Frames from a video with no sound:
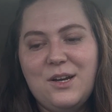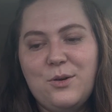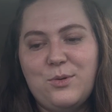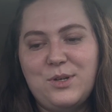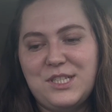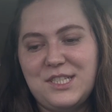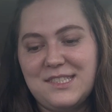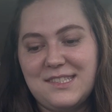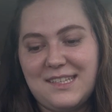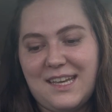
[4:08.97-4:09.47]

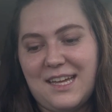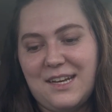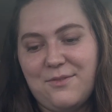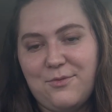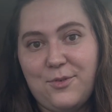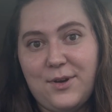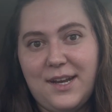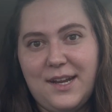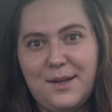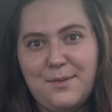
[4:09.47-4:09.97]
which is kind
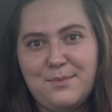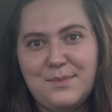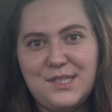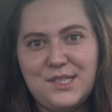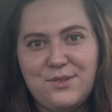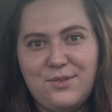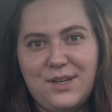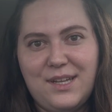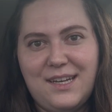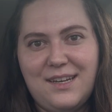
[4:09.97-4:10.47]
of what I'm
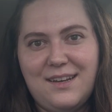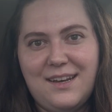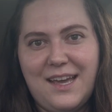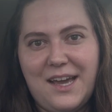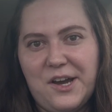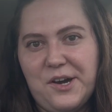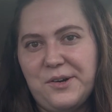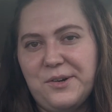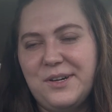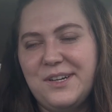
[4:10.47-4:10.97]
doing
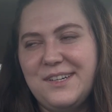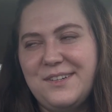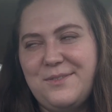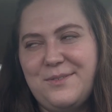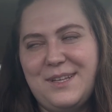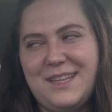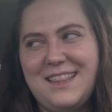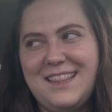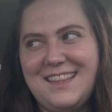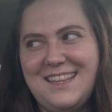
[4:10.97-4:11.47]
now
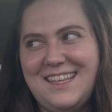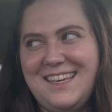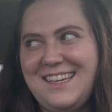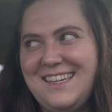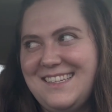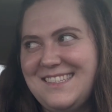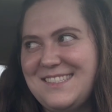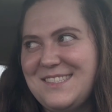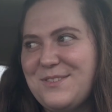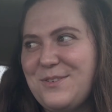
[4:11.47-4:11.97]

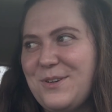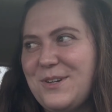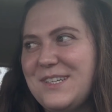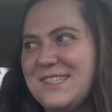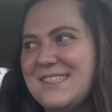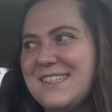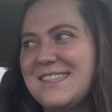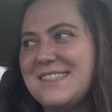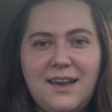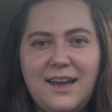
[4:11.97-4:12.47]
with these
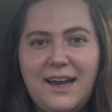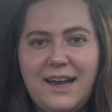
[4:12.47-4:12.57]
courses.